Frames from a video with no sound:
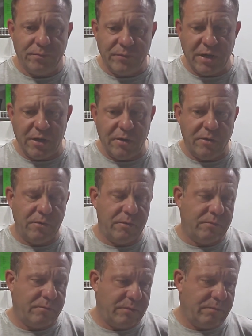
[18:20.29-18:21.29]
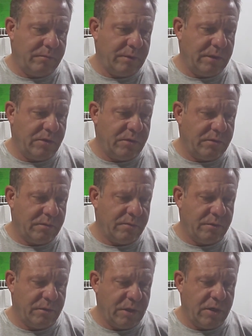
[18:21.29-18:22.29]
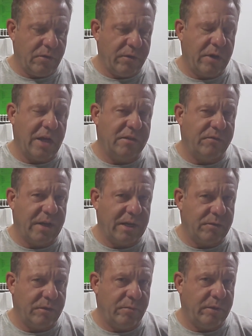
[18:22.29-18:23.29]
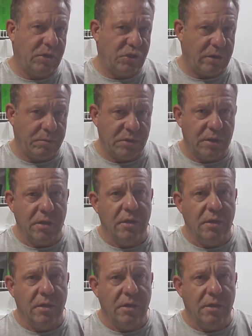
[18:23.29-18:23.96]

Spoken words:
They're they're at the factory. They're being shipped.